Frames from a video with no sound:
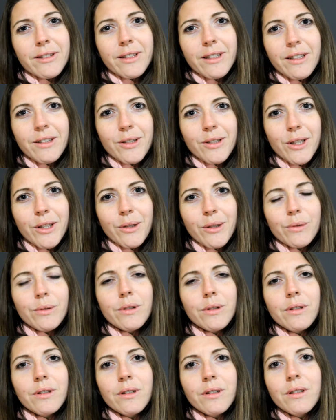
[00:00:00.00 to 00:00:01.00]
I don't know
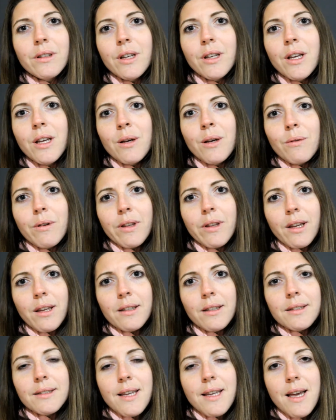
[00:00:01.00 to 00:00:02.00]
what they're
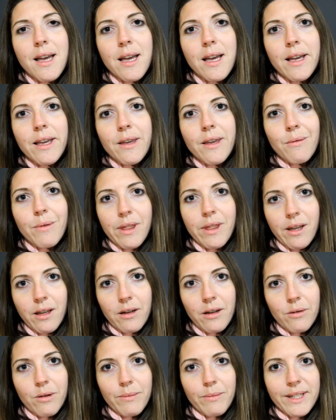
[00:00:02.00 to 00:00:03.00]
going to say, when they're
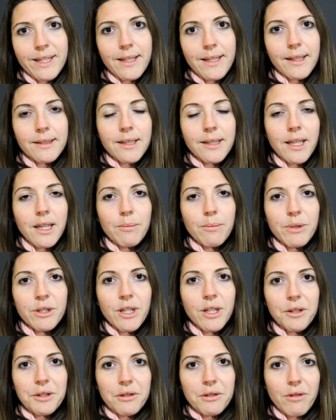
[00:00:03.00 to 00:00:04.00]
going to want me to next take the
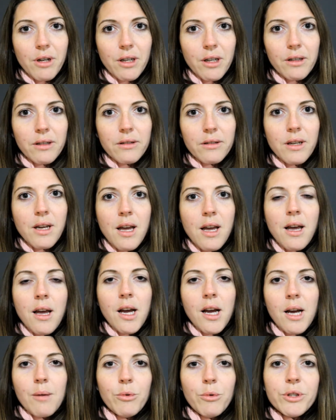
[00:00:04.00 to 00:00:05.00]
progesterone,
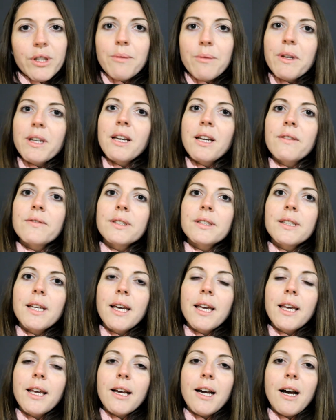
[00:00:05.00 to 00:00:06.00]
how much I'm going to have to
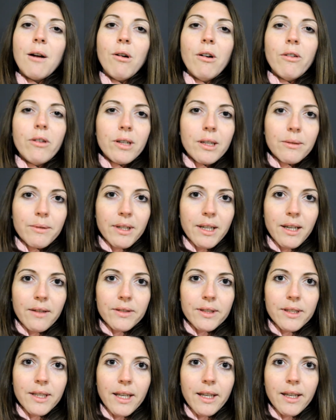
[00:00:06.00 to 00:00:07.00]
take, how often I'm going to
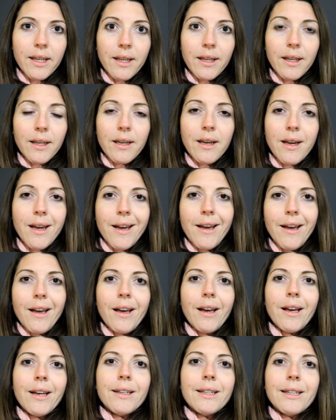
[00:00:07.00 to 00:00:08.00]
have to take it,
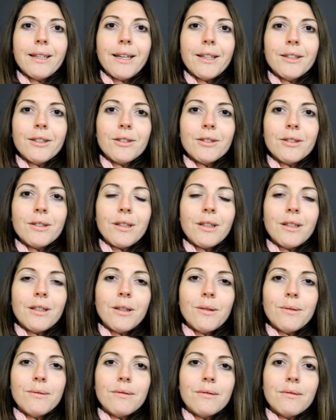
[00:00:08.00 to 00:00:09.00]
and I
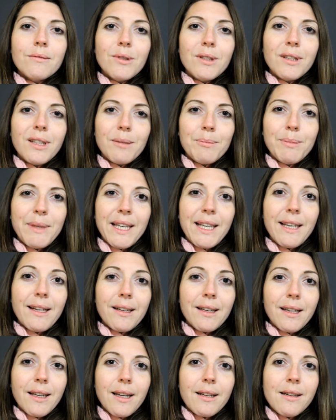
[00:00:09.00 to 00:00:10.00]
don't want to be
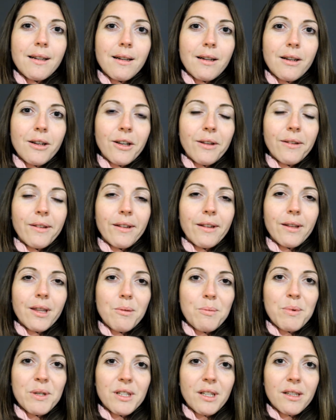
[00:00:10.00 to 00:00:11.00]
ill again, and I know that
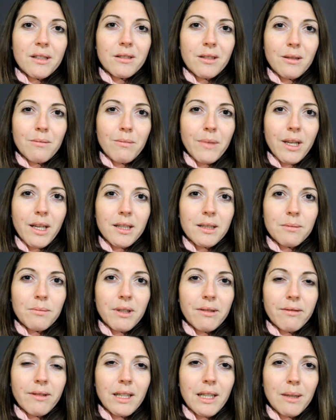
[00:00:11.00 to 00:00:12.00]
the progesterone makes
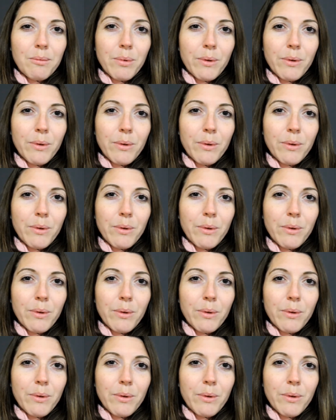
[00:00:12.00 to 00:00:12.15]
me really